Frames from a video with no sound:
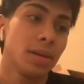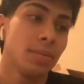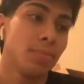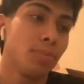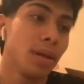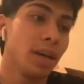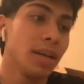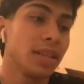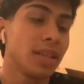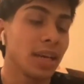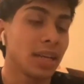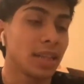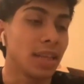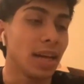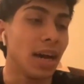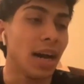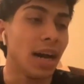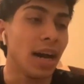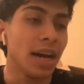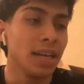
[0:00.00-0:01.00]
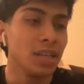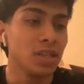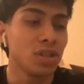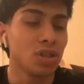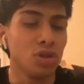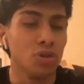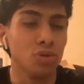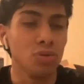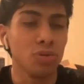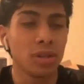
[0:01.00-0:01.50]
Played the
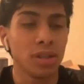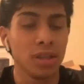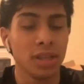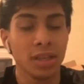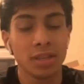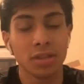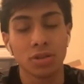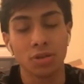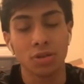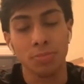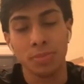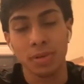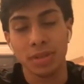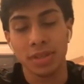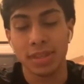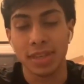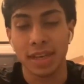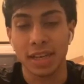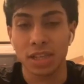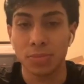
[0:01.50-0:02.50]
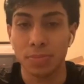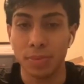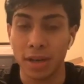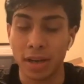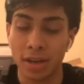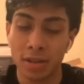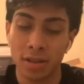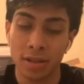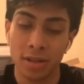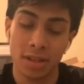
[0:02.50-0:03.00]
highest youth league, so
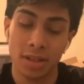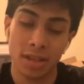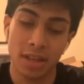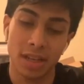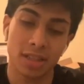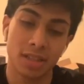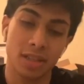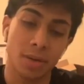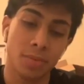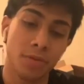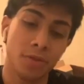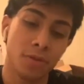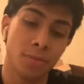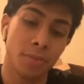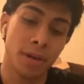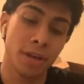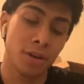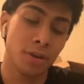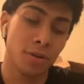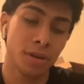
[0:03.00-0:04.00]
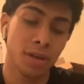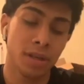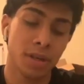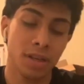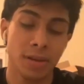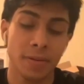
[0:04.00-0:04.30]
BCSBL, as some of you may know it.